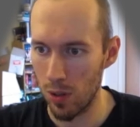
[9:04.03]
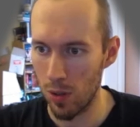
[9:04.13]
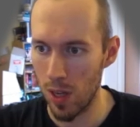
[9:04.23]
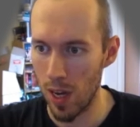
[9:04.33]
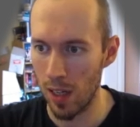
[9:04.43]
to
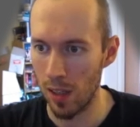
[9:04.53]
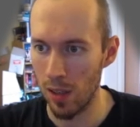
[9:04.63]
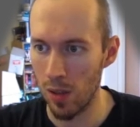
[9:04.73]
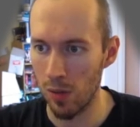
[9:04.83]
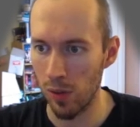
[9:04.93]
the end
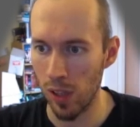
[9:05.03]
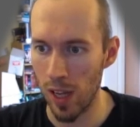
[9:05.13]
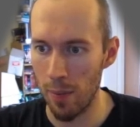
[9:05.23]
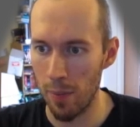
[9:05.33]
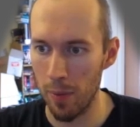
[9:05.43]

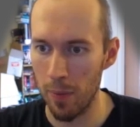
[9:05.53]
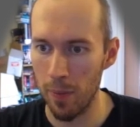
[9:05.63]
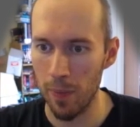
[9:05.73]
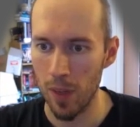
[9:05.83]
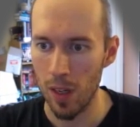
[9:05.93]
overlap.
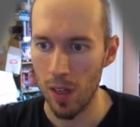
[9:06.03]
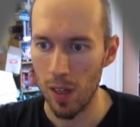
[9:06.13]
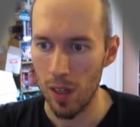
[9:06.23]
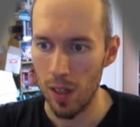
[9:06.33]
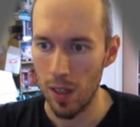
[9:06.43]

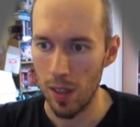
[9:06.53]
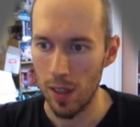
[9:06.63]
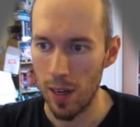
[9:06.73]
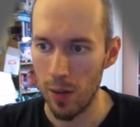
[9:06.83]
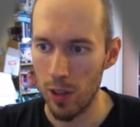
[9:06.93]

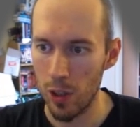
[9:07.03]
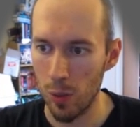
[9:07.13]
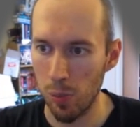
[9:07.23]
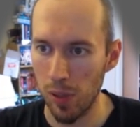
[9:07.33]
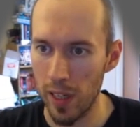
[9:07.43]
Now it
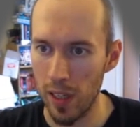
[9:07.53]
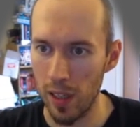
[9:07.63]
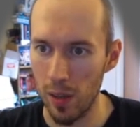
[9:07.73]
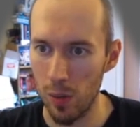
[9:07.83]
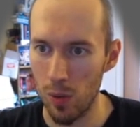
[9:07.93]
should play
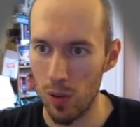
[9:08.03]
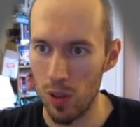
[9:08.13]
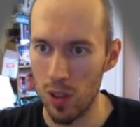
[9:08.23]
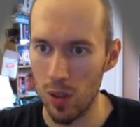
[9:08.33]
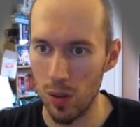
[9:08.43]

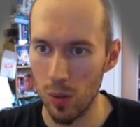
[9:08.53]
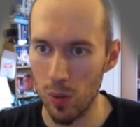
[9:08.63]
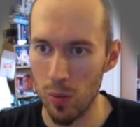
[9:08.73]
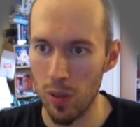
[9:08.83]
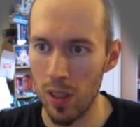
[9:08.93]
once
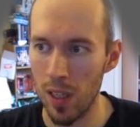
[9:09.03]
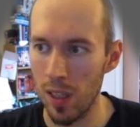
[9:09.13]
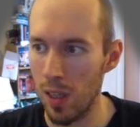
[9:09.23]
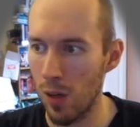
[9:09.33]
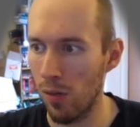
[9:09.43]
we
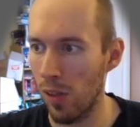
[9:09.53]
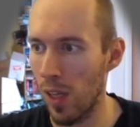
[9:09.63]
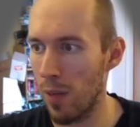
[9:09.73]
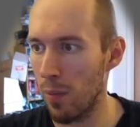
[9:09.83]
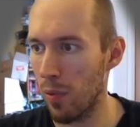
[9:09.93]
begin the
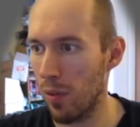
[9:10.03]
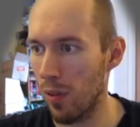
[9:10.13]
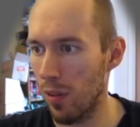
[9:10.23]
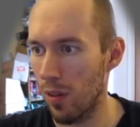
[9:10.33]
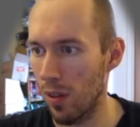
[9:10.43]
overlap
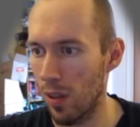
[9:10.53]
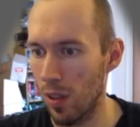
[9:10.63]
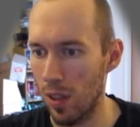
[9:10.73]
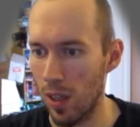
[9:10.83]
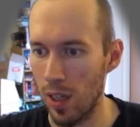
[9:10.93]

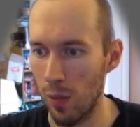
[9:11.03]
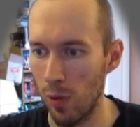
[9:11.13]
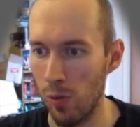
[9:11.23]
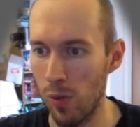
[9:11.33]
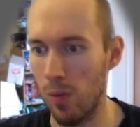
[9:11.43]
and it
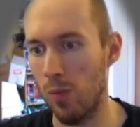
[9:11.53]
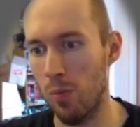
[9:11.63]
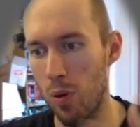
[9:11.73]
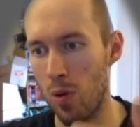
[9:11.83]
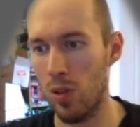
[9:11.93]
will
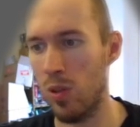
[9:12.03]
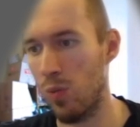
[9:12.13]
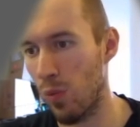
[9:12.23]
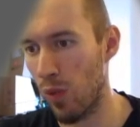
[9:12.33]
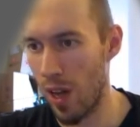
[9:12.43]
pause
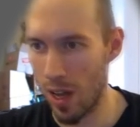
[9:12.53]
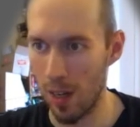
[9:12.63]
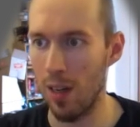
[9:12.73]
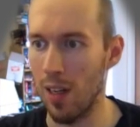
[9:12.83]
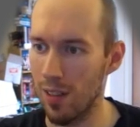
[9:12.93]
when we
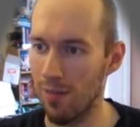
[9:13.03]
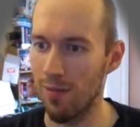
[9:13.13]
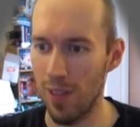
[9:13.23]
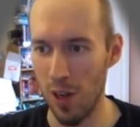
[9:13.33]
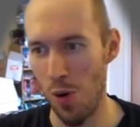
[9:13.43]
end
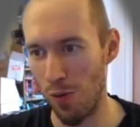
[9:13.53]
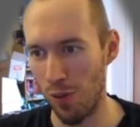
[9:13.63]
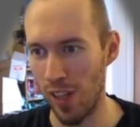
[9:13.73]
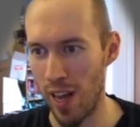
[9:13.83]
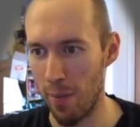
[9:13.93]
the
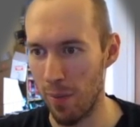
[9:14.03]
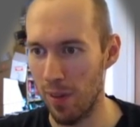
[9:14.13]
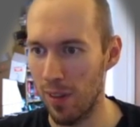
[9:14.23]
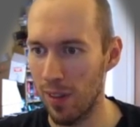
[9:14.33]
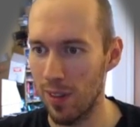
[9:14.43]
overlap.
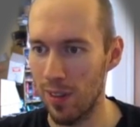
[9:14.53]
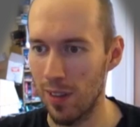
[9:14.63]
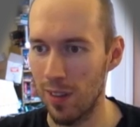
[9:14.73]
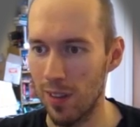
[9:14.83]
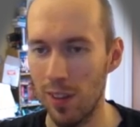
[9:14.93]

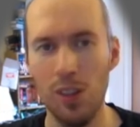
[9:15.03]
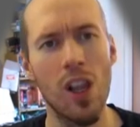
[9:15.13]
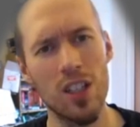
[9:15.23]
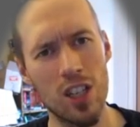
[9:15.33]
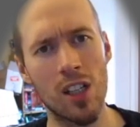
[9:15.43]

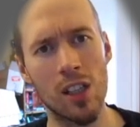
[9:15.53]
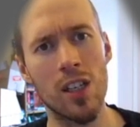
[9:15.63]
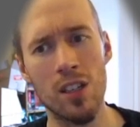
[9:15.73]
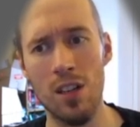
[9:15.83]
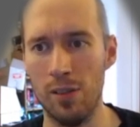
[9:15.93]
Logically
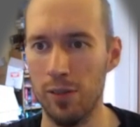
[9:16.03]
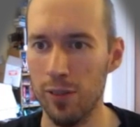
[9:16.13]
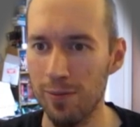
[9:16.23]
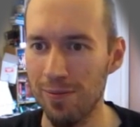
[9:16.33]
enough.